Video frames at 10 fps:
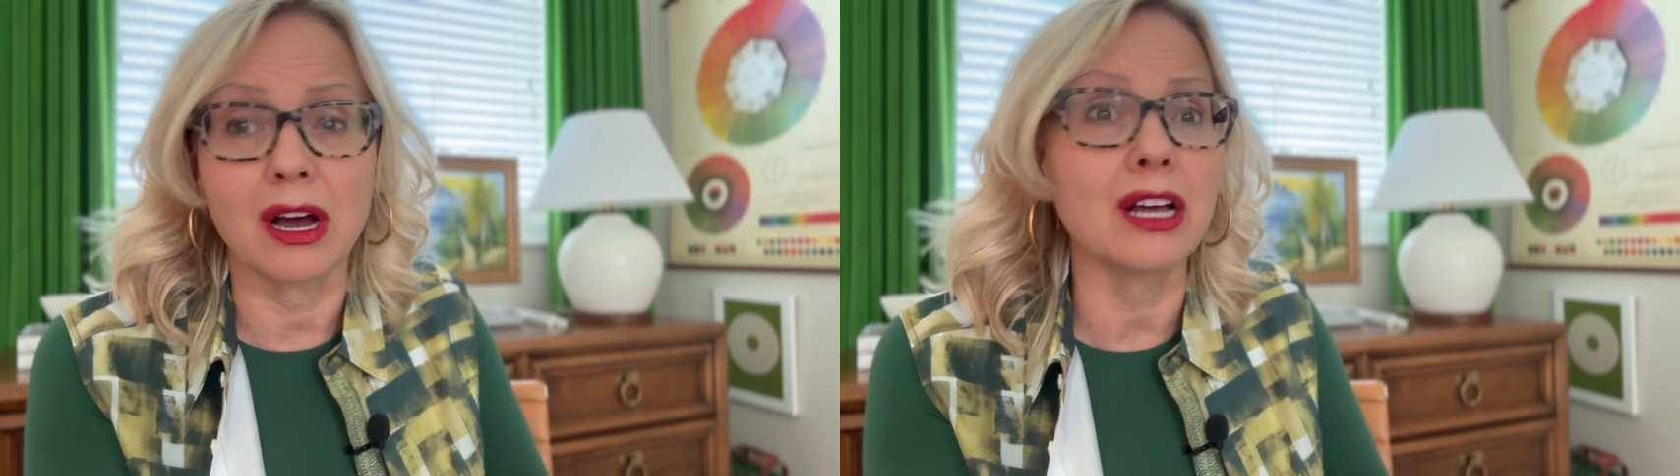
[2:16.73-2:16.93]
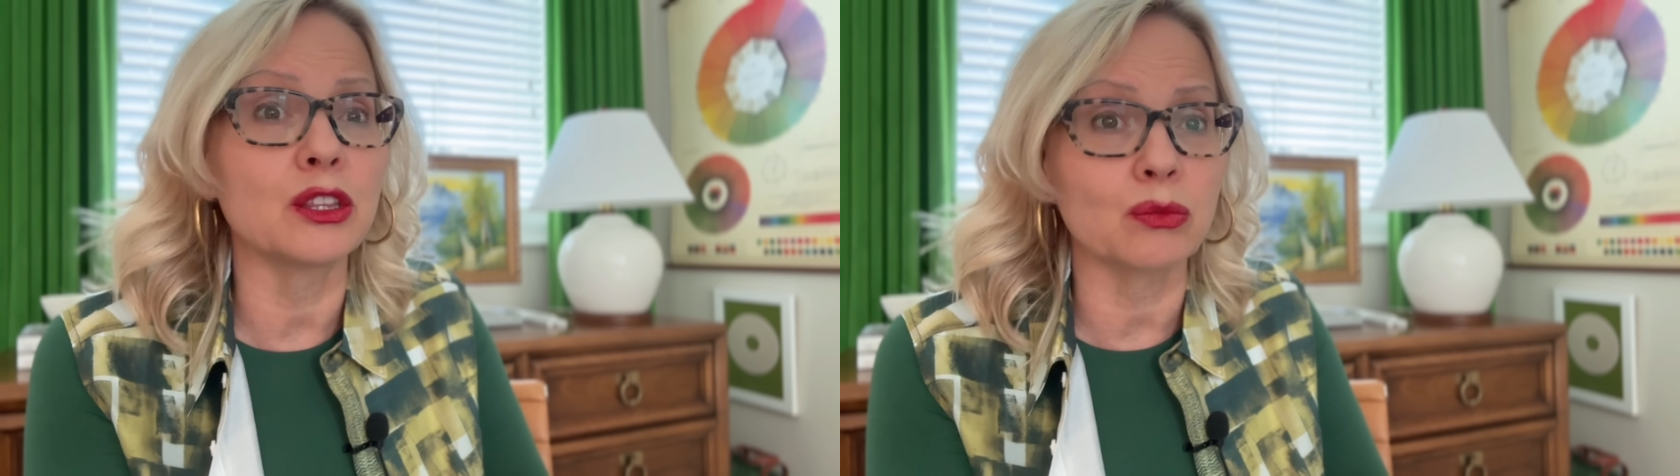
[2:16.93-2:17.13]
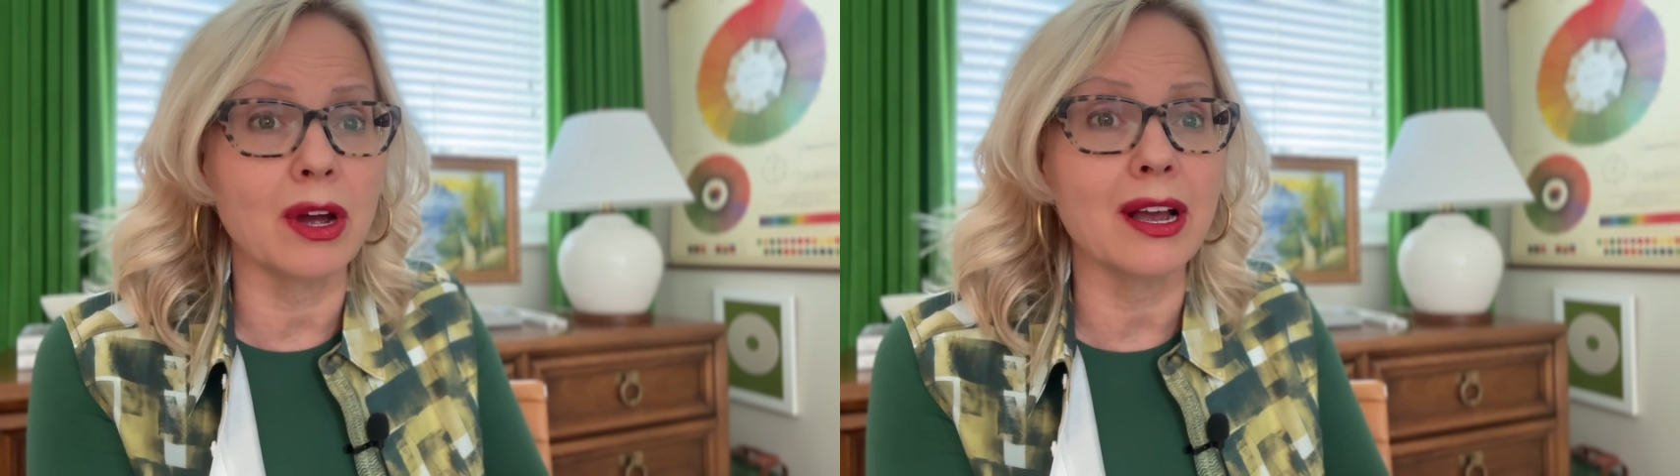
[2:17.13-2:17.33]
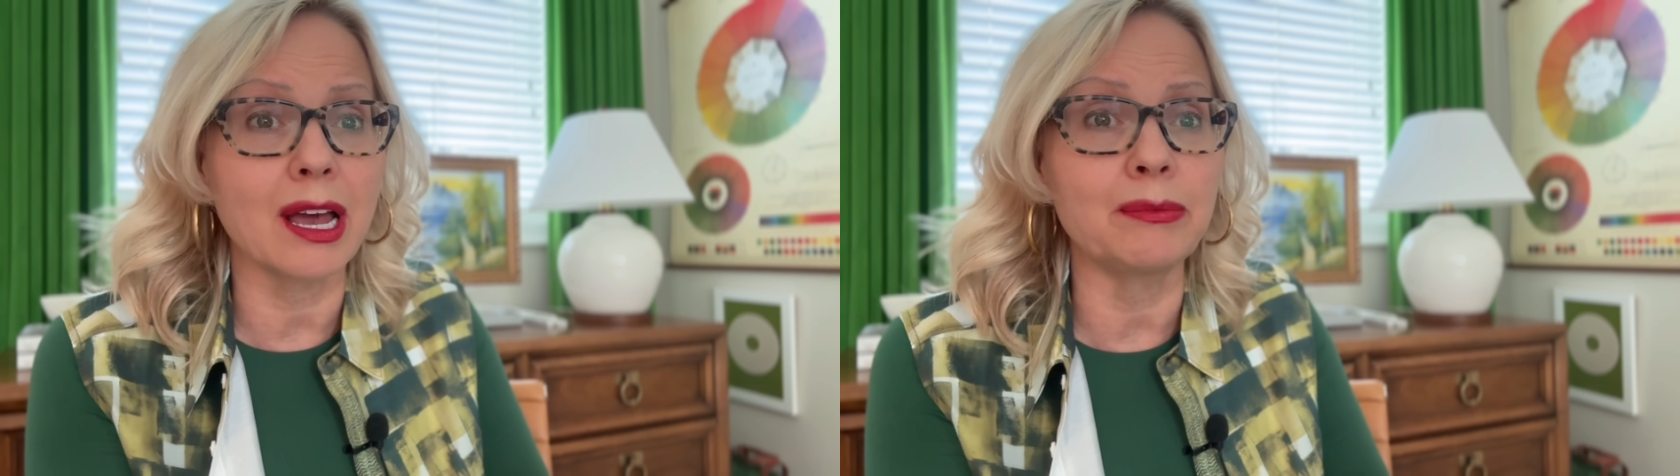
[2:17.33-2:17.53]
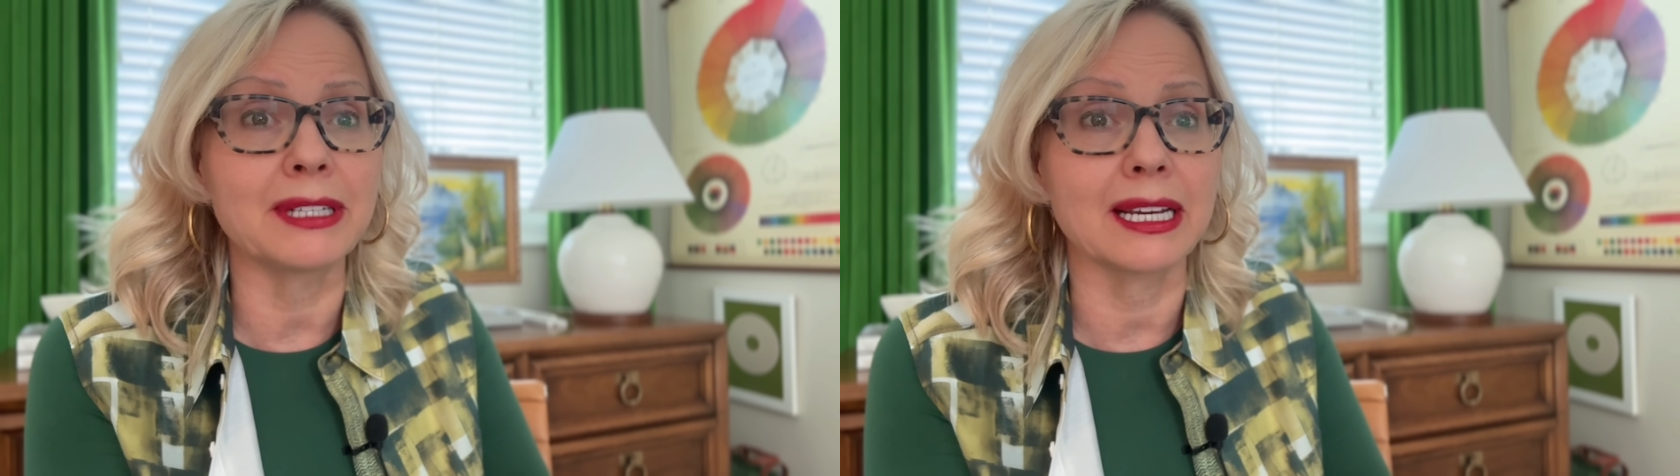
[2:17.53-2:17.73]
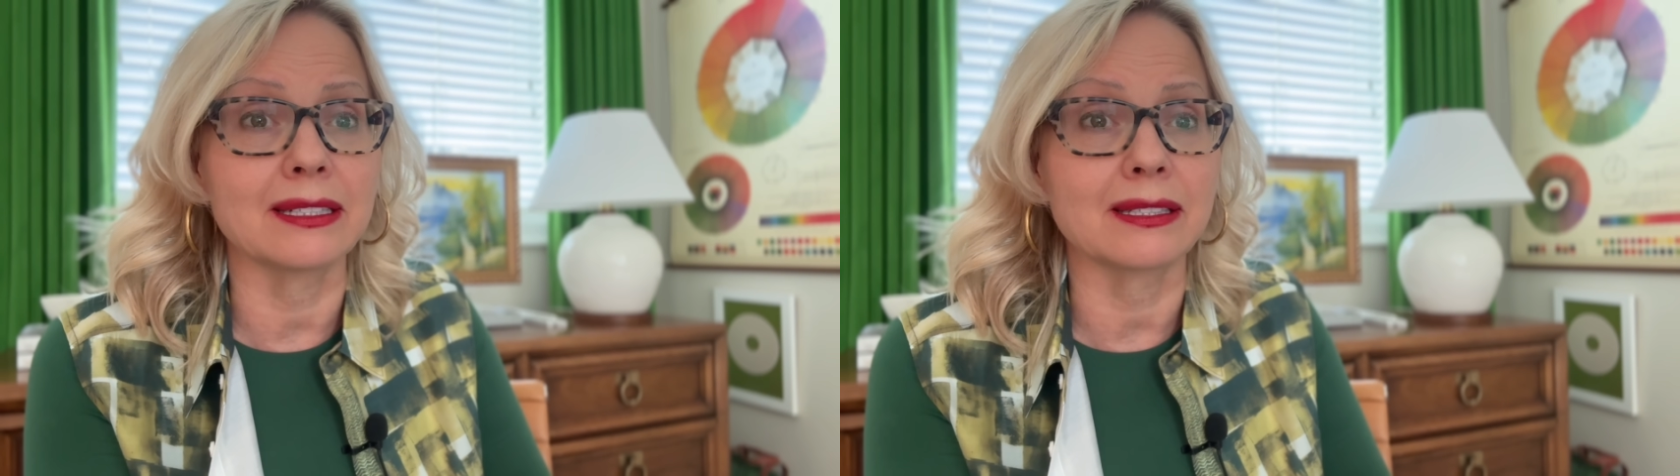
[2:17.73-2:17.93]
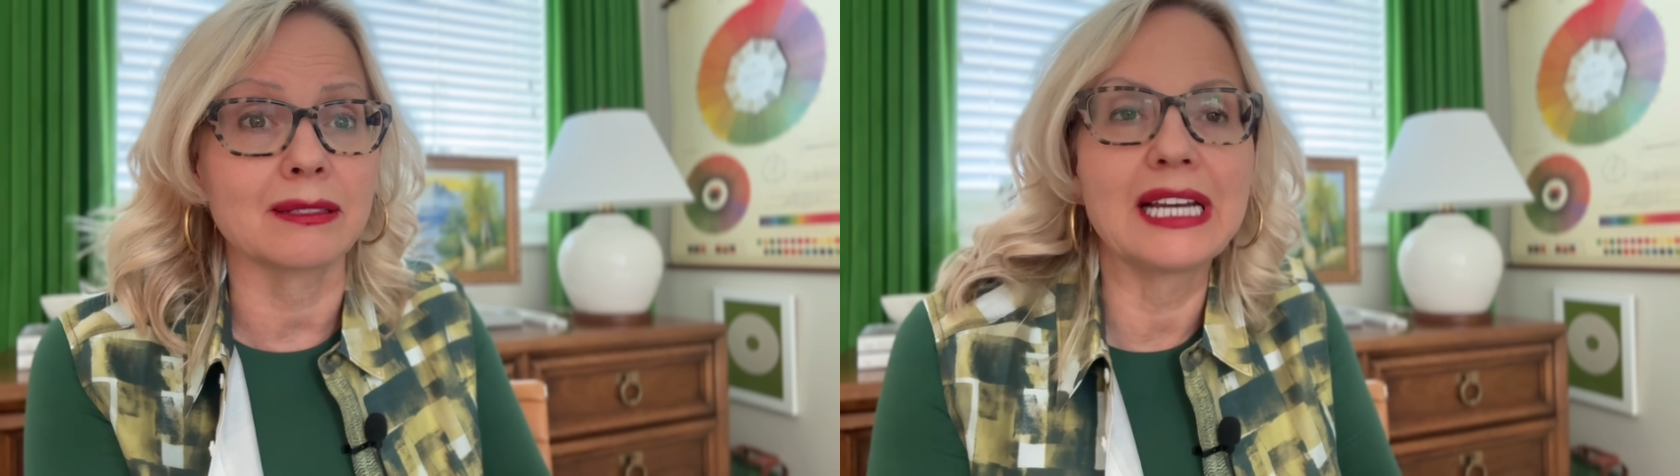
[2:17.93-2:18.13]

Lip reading: on the wrong updates.